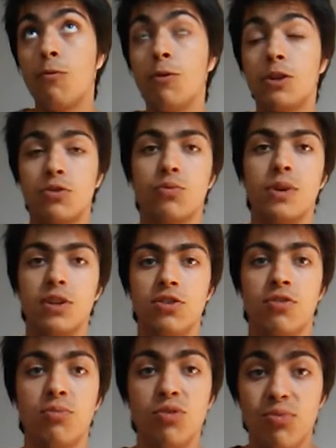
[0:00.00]
which range
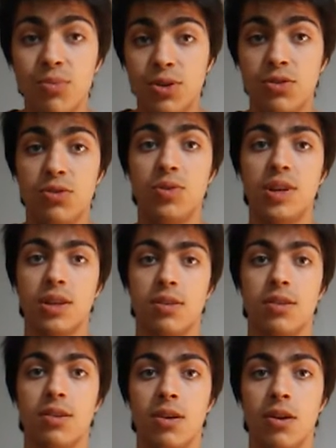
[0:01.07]
of movement you
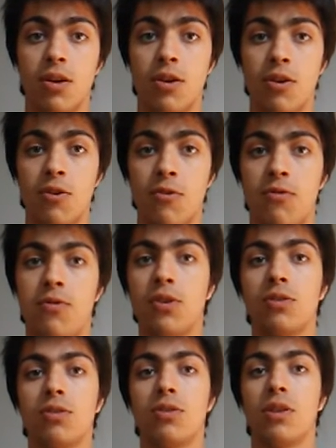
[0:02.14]
can
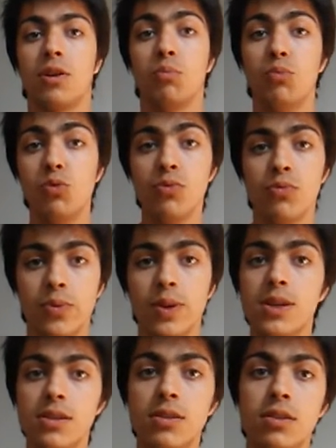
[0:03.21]
move
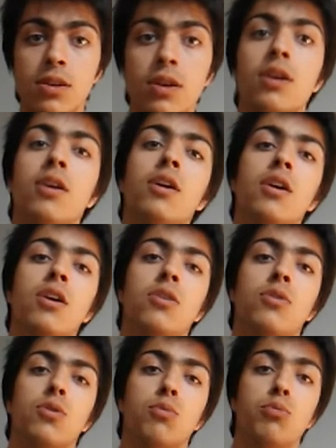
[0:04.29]
in
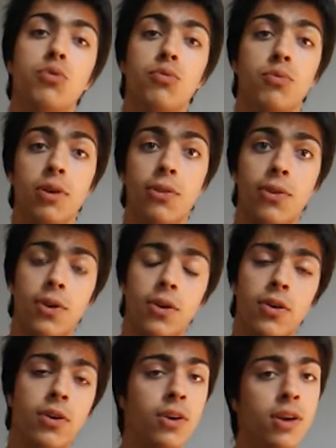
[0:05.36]
or move with.
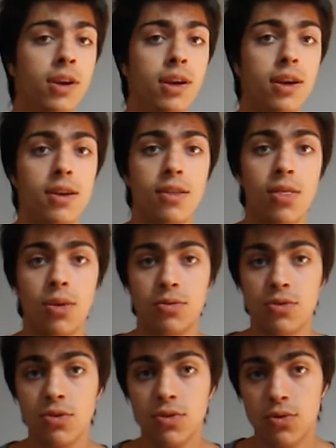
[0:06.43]
And there's
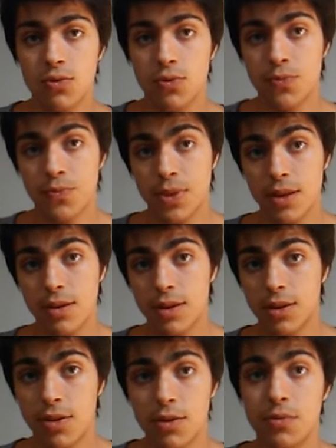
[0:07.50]
also
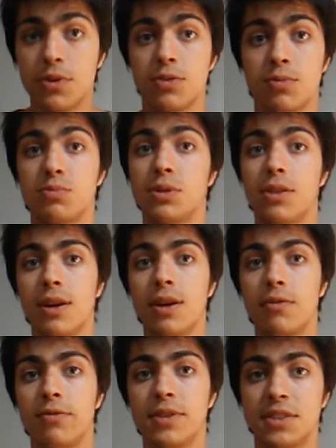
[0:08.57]
like the difference between that
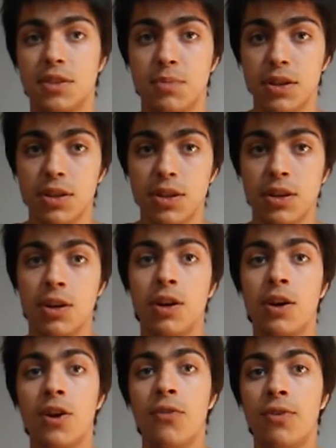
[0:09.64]
and flexibility.
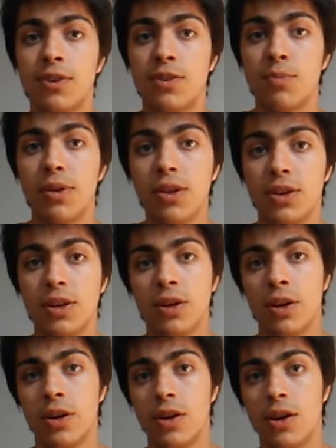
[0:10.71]

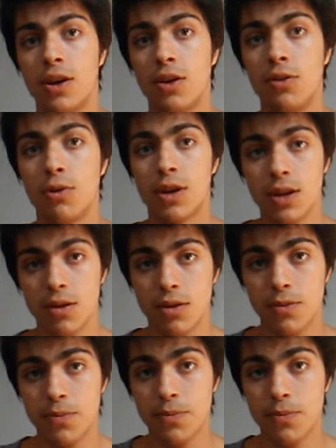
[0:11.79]
Flexibility, you can't